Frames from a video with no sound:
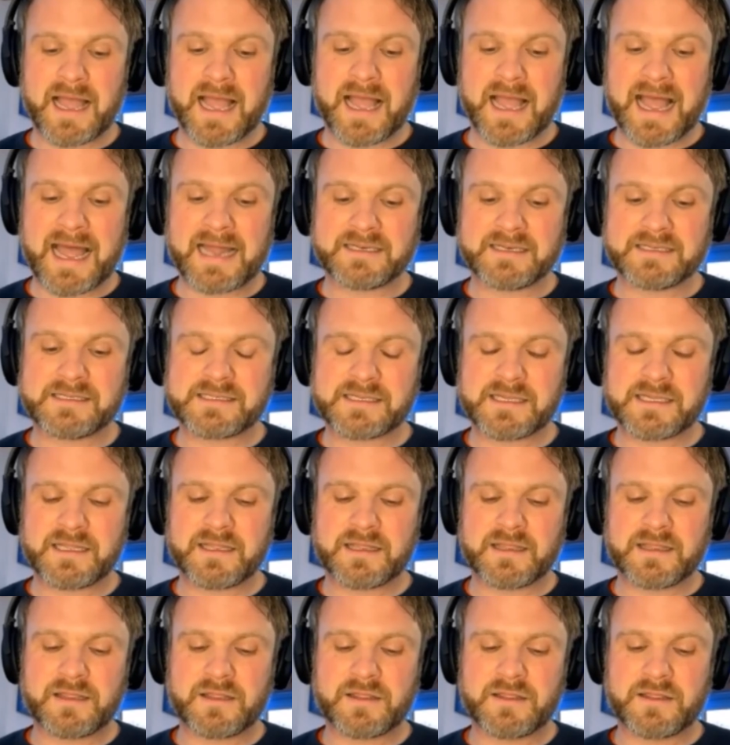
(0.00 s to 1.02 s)
and
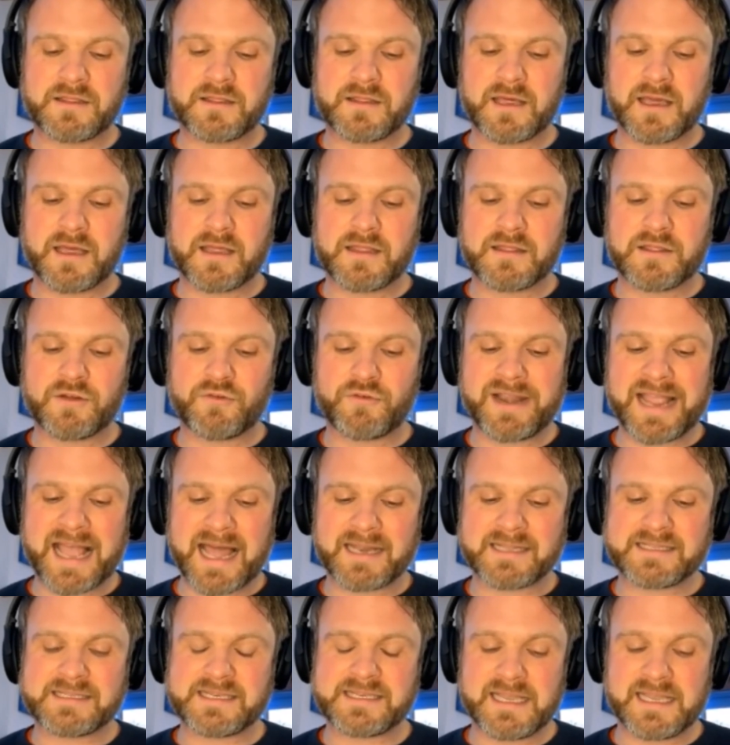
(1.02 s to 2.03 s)
the
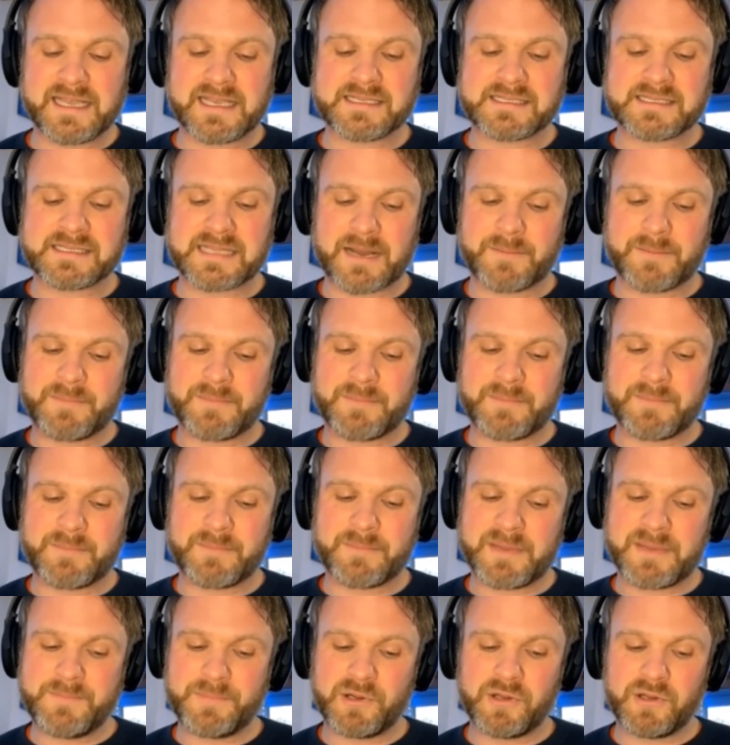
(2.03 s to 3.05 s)
reality is that
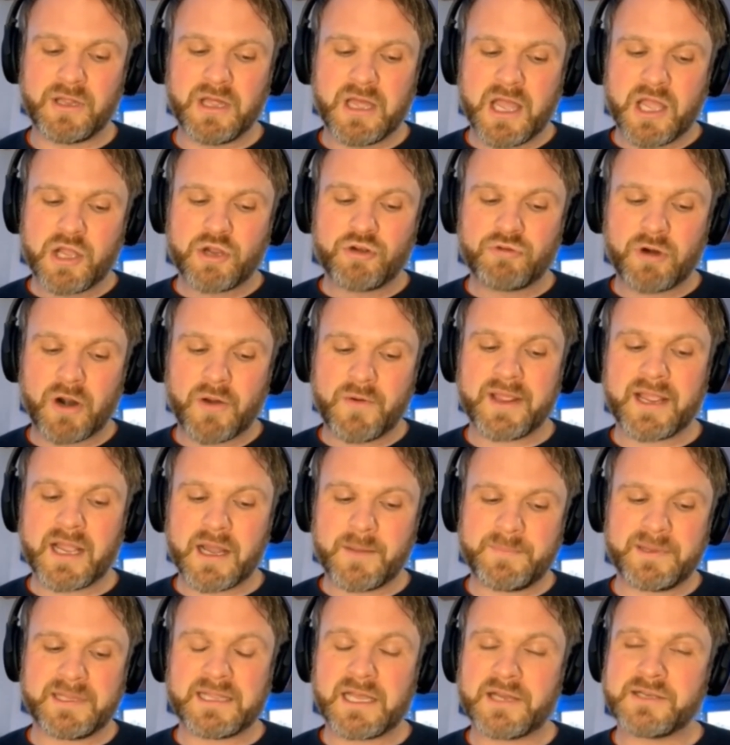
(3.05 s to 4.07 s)
people growing
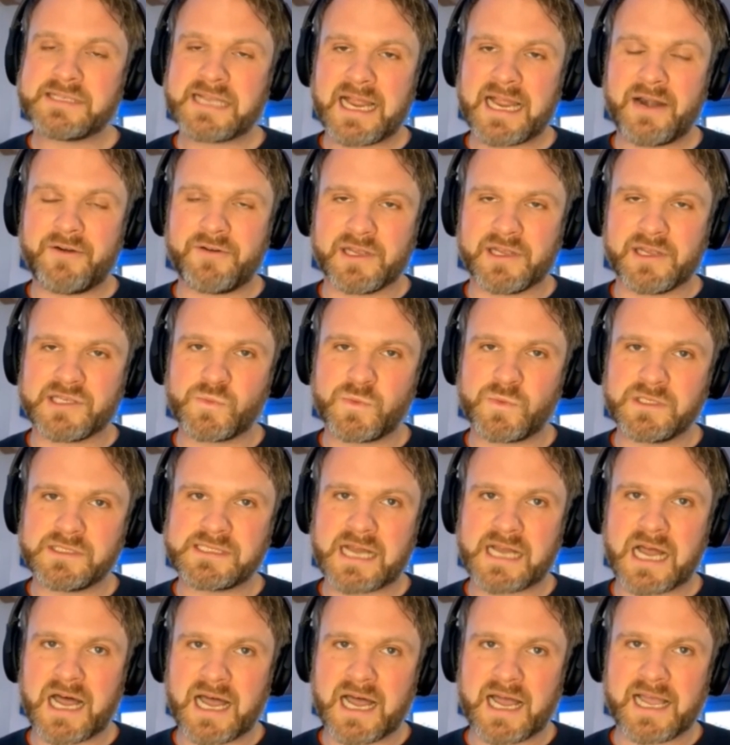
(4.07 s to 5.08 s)
up in those areas will
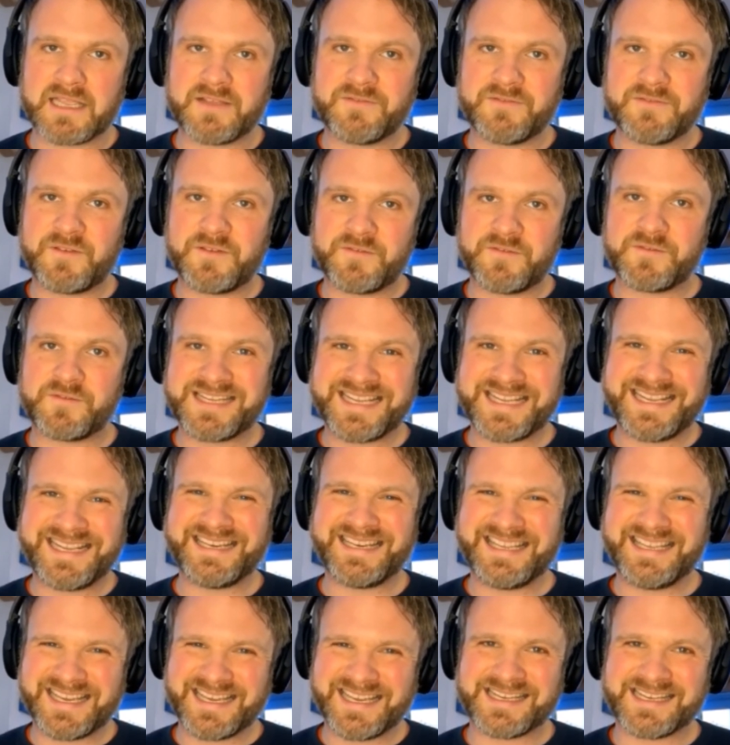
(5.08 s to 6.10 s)
die 15
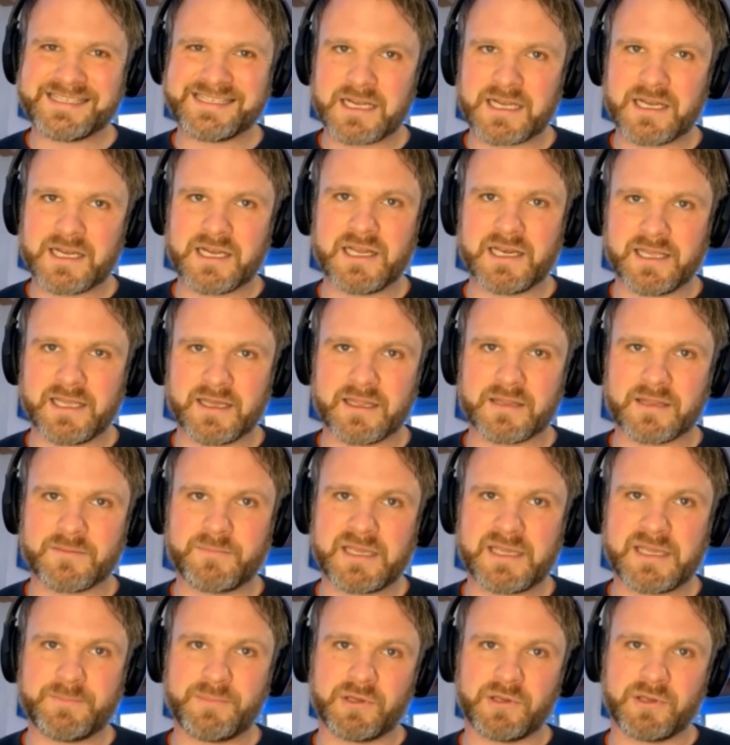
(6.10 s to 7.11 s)
years earlier than
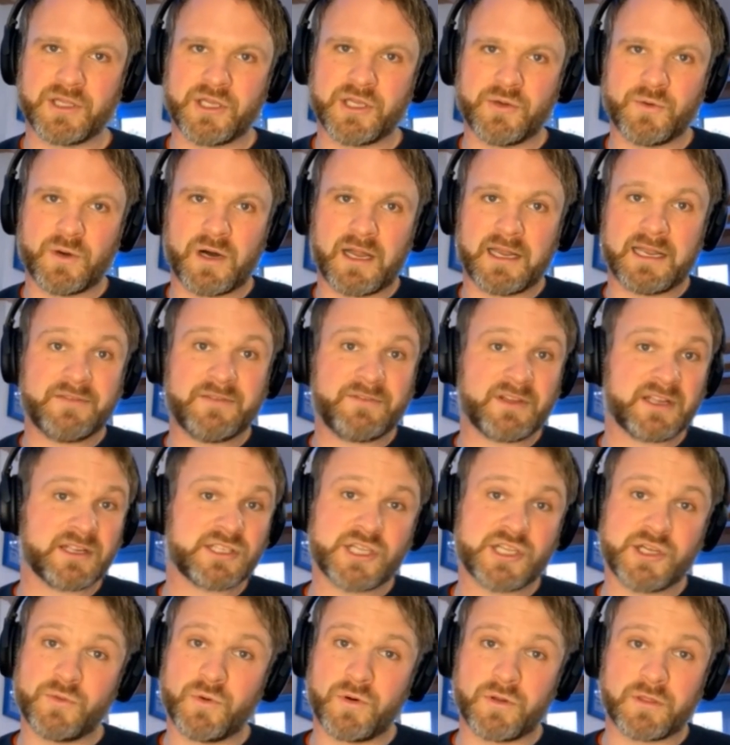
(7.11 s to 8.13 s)
people who are living
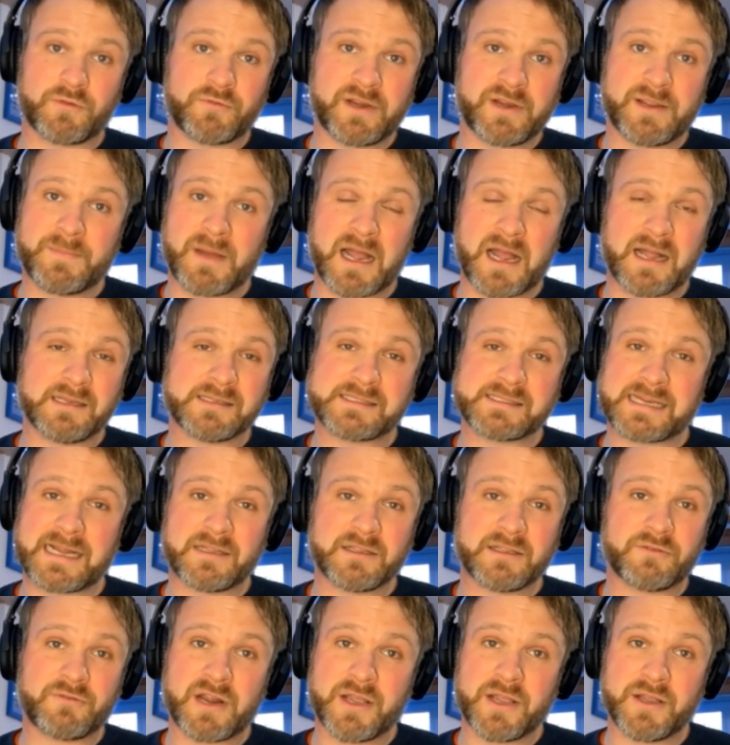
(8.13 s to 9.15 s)
2 or 3 miles down
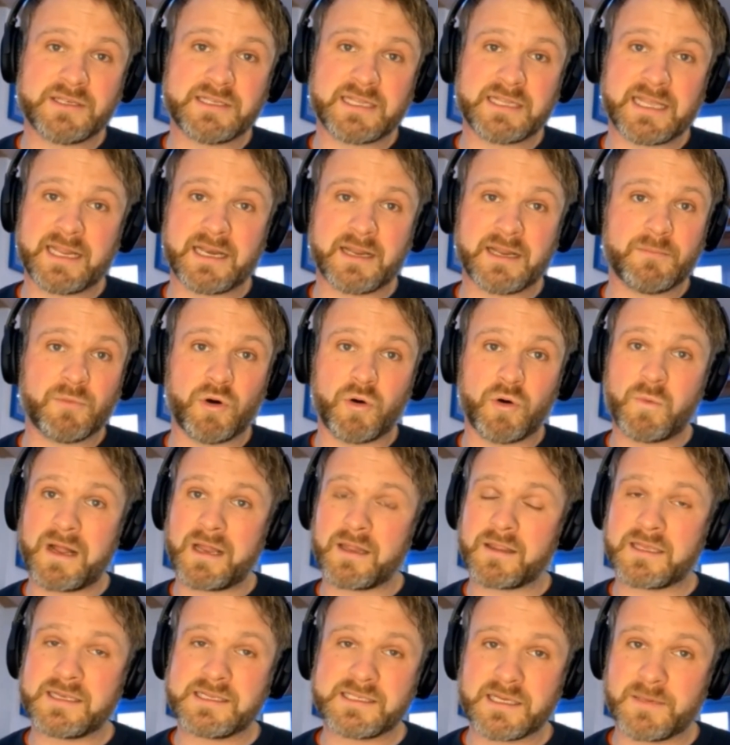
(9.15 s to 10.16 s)
the road in a more
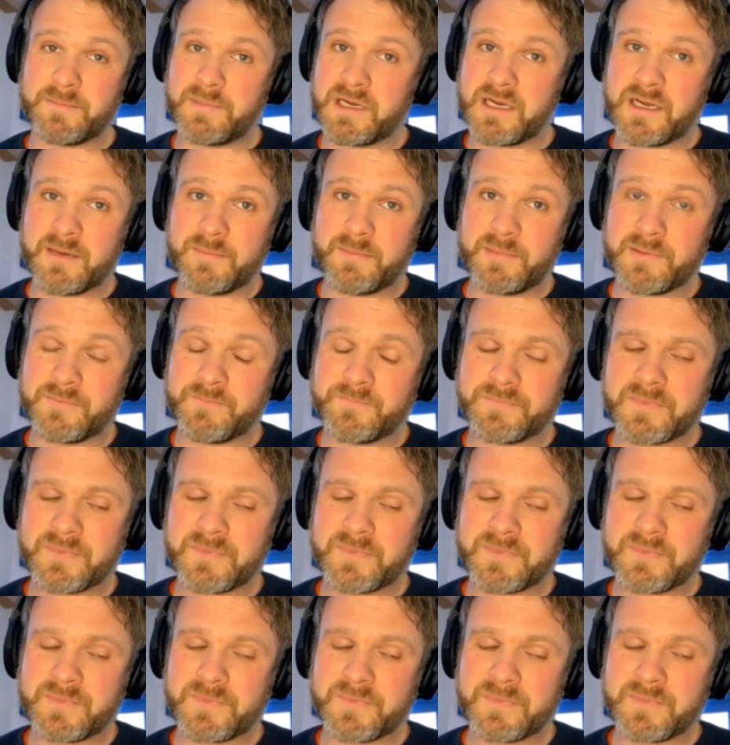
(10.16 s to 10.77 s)
wealthy suburb.